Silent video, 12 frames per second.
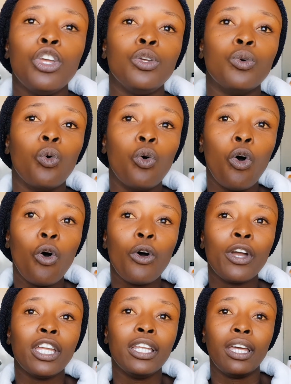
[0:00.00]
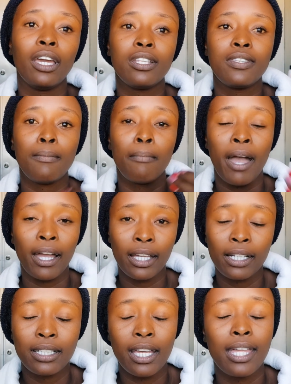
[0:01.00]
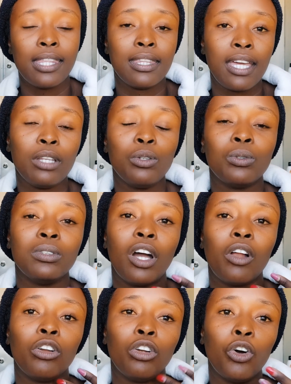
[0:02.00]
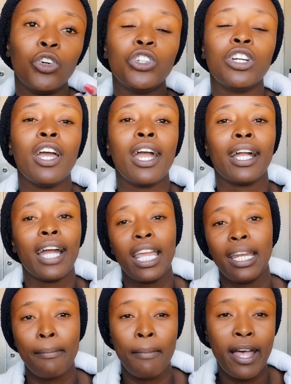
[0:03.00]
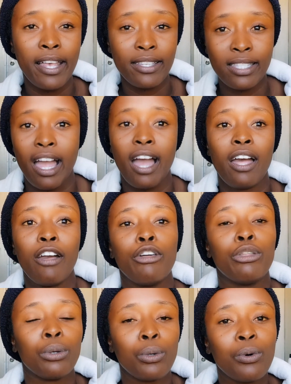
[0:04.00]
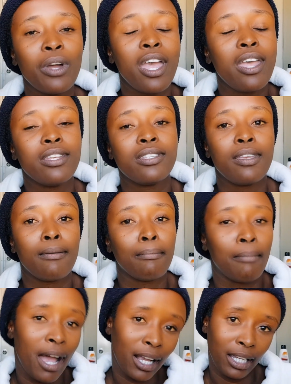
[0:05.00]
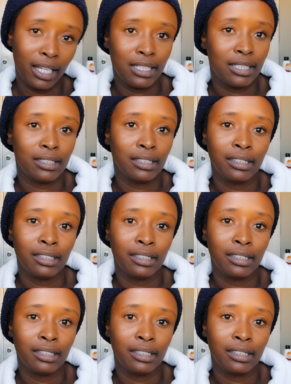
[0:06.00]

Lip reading: you go in AC Market and then you download kinemaster through AC Market.